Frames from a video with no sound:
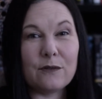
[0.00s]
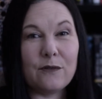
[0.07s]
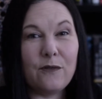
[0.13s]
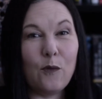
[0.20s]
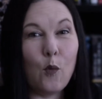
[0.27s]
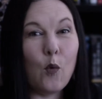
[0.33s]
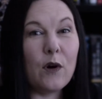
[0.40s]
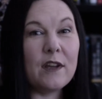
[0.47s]

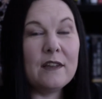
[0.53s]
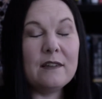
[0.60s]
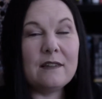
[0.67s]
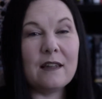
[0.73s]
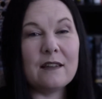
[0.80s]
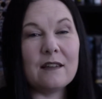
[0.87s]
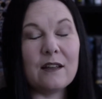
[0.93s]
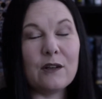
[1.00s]
voice
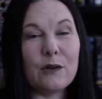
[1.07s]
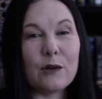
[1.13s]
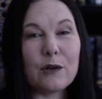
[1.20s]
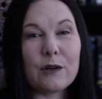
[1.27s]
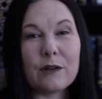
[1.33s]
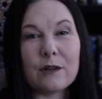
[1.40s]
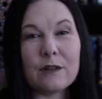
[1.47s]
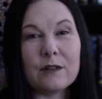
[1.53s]
that's
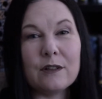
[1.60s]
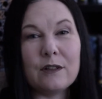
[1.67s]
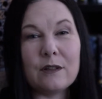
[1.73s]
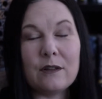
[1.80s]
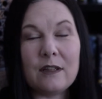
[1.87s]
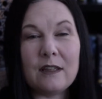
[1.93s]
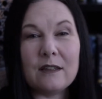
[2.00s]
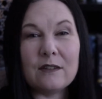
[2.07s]
unheard
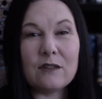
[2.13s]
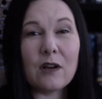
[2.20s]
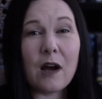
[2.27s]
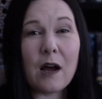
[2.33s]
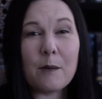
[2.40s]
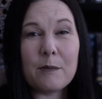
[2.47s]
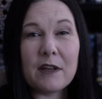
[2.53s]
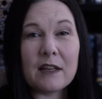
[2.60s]
to these
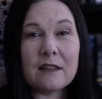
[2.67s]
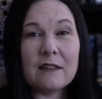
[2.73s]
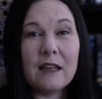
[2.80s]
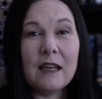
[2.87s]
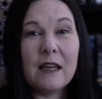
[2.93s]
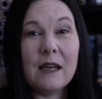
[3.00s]
topics,